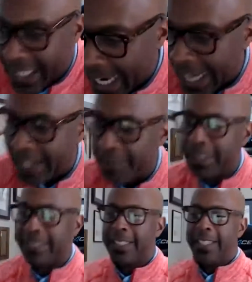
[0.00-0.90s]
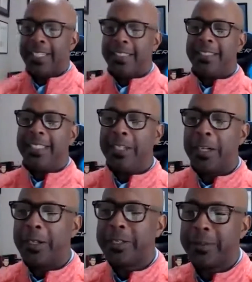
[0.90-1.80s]
Adam, it's the it's the
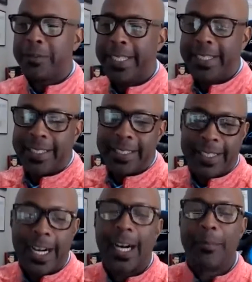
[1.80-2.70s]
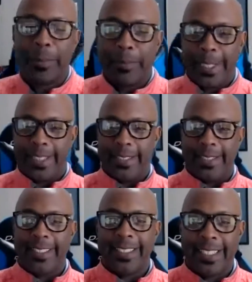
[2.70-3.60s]
ultimate
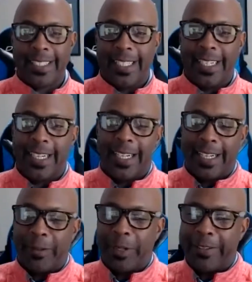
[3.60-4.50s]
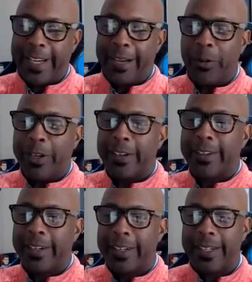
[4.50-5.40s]
compliment. Uh, we've had one
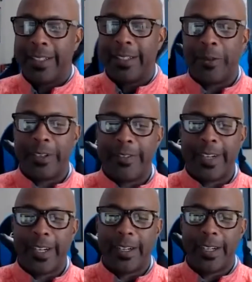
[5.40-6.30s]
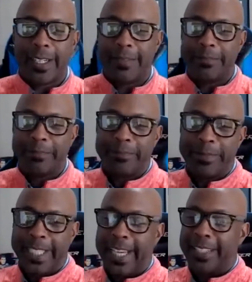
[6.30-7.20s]
of our one of our um,
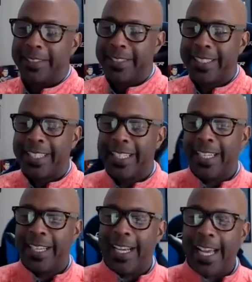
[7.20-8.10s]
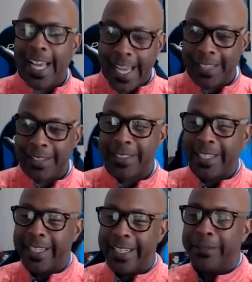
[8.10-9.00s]
guests asked
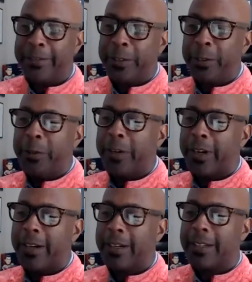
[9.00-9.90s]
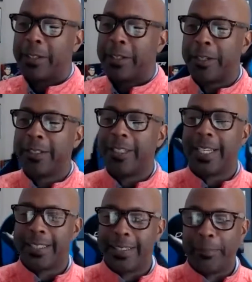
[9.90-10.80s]
if you are currently
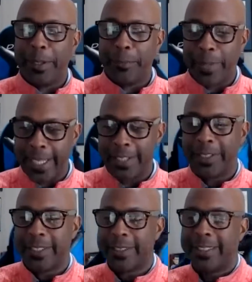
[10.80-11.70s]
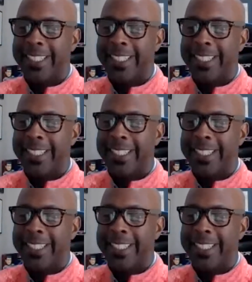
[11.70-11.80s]
accepting patients.